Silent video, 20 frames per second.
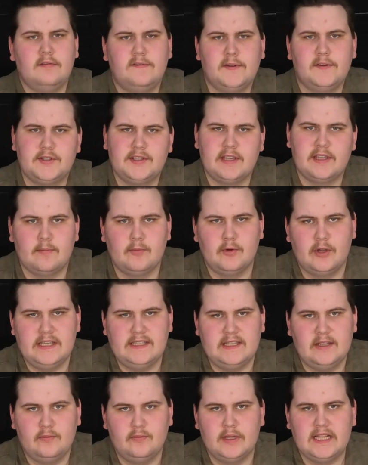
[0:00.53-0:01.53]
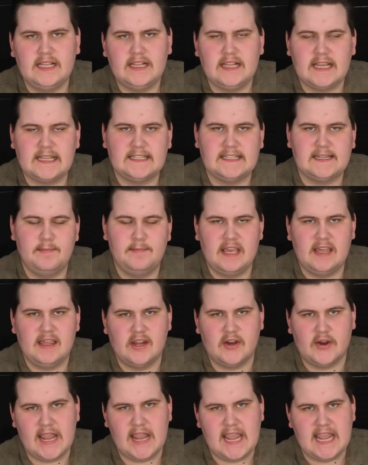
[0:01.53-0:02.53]
for some reason, really likes to make
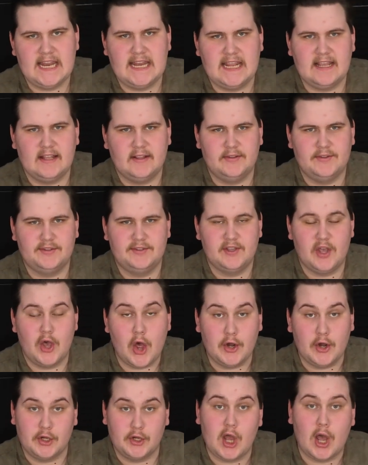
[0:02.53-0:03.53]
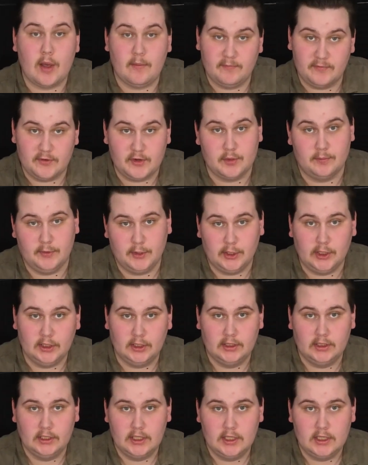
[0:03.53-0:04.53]
their handhelds uncomfortable.
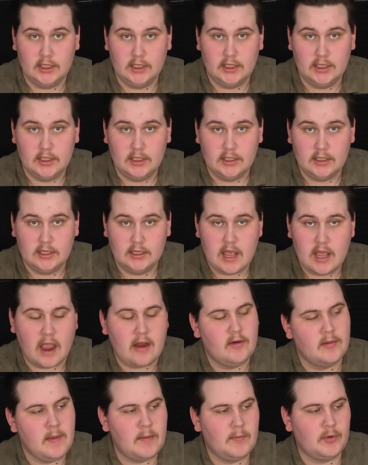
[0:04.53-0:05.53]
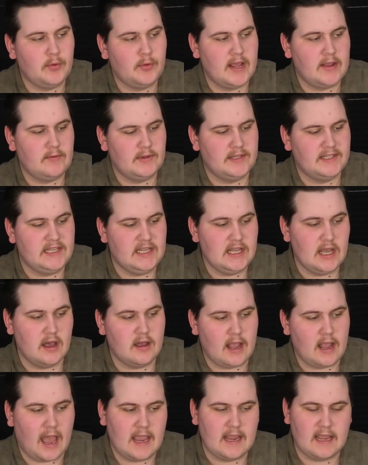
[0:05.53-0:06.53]
I remember when I was
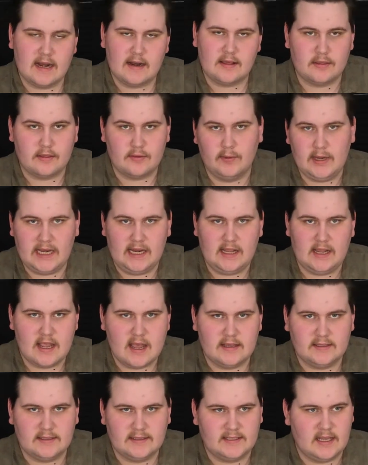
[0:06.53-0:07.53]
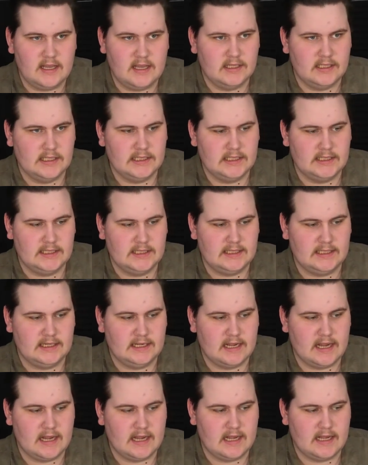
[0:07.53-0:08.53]
young, I got a 3DS, and
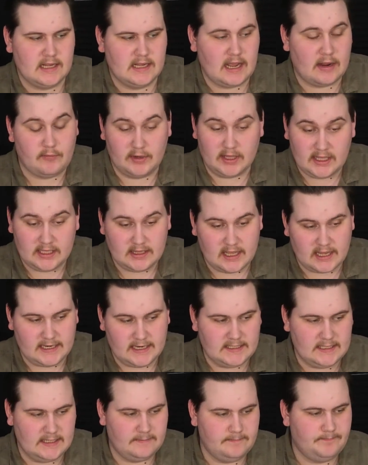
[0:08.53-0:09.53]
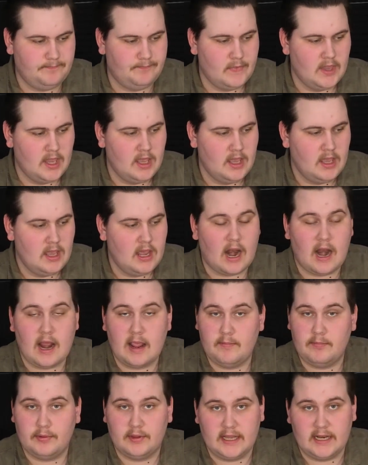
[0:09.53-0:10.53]
I really liked it, and I
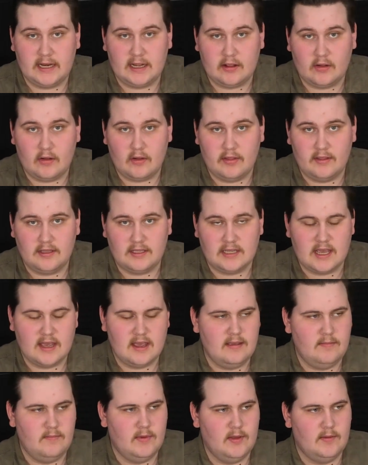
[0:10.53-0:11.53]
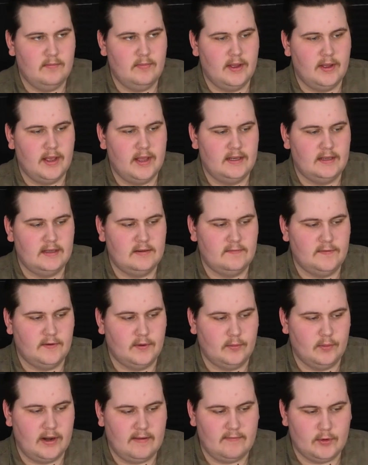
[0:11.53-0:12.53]
played it all the time, but for
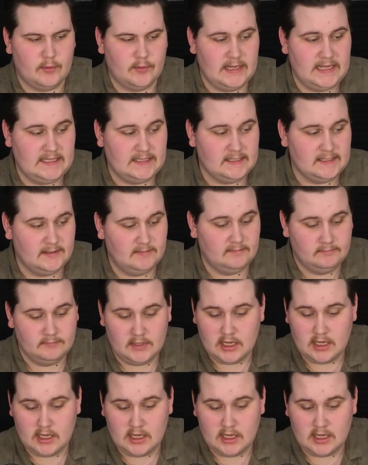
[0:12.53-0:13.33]
whatever reason,